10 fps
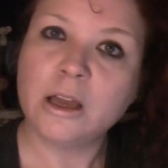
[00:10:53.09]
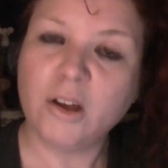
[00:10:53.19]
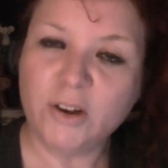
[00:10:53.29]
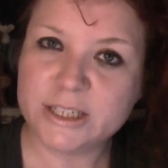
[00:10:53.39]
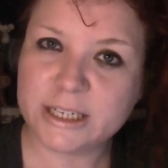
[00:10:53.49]

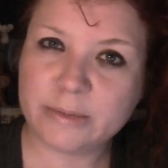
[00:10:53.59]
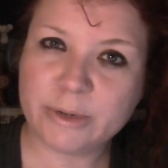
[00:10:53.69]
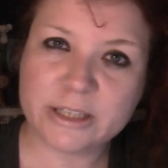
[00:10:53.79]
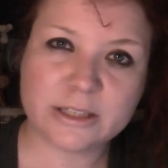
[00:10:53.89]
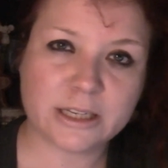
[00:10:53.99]
on a daily
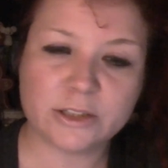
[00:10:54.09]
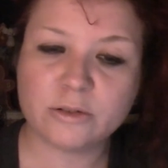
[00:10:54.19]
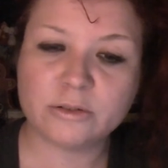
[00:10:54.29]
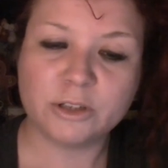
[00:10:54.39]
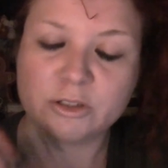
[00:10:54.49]
basis I
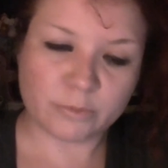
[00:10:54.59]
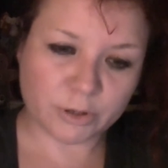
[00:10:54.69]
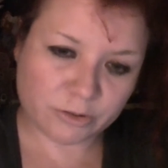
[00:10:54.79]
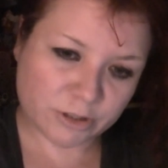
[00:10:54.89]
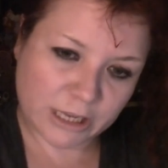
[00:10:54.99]
don't use
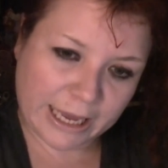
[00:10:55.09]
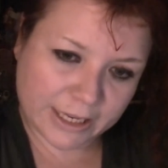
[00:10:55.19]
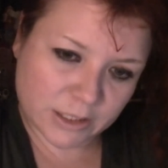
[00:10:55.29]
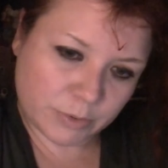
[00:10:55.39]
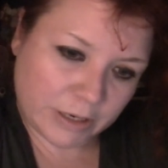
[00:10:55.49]
mousse,
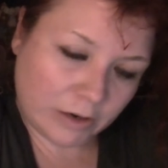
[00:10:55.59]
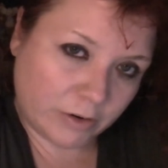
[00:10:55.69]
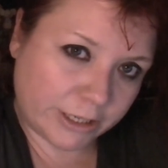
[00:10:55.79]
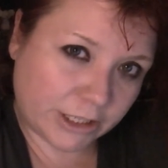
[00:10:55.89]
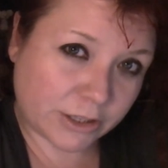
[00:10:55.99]
hairspray
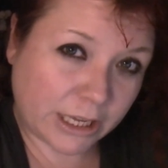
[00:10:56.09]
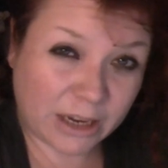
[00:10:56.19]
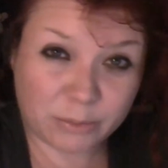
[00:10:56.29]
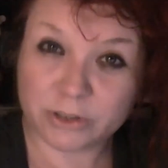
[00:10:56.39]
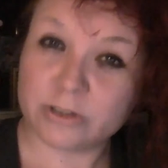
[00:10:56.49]
or any other
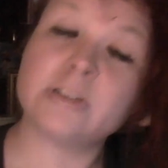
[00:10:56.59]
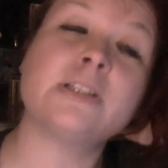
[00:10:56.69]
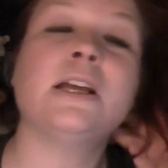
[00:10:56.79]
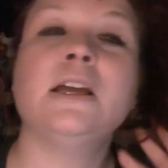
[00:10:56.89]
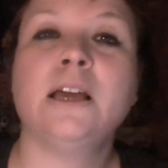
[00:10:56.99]
hair
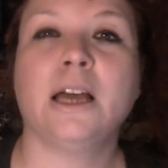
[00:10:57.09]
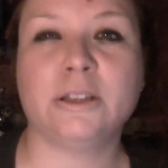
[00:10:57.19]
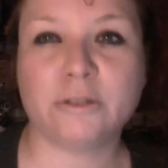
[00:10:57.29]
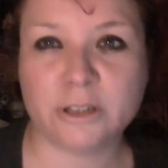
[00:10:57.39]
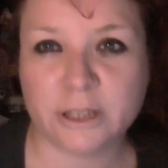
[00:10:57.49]
products. And
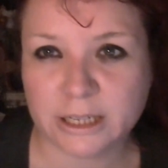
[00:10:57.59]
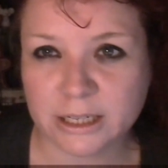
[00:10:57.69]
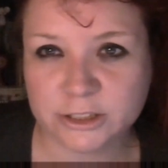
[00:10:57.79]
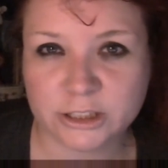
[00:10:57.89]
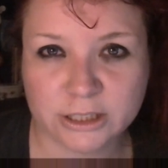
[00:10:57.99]
the only thing I
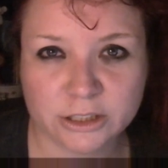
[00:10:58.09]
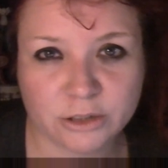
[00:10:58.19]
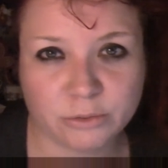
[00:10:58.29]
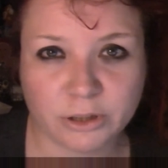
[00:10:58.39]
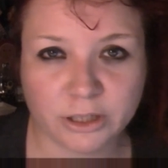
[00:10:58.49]
actually
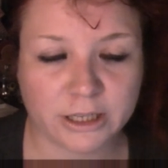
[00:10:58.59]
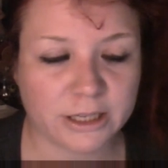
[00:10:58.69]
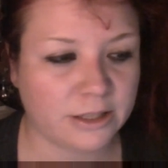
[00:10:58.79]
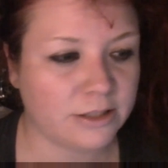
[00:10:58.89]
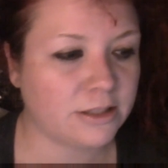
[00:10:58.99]
do with it
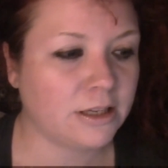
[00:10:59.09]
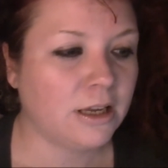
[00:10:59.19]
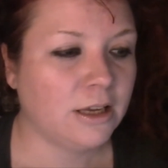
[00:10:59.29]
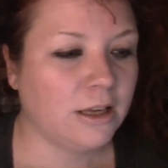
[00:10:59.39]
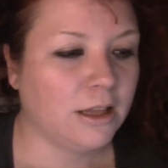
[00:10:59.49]
is,
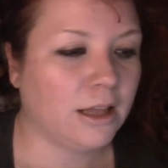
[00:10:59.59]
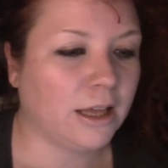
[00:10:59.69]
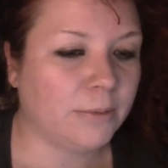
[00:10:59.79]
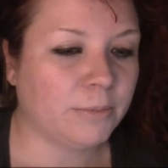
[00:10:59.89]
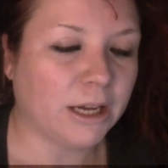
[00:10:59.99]

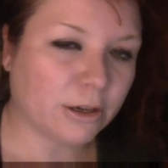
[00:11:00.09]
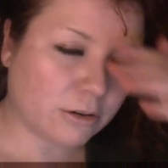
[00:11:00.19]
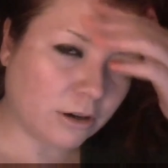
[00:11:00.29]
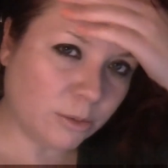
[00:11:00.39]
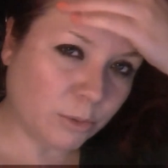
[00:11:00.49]
I
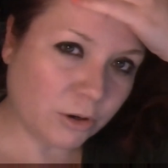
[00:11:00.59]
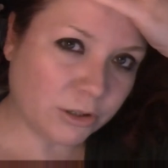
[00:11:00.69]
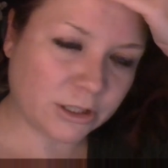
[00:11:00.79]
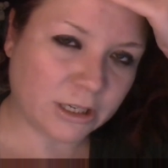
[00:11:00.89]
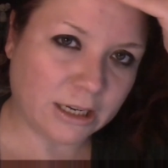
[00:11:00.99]
go on a
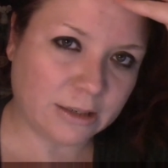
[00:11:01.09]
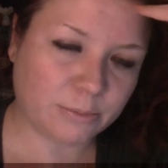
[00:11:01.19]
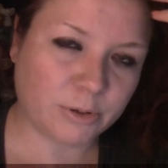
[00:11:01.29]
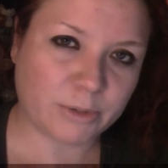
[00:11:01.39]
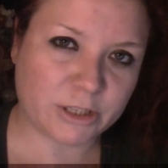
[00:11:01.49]
morning, I'll put my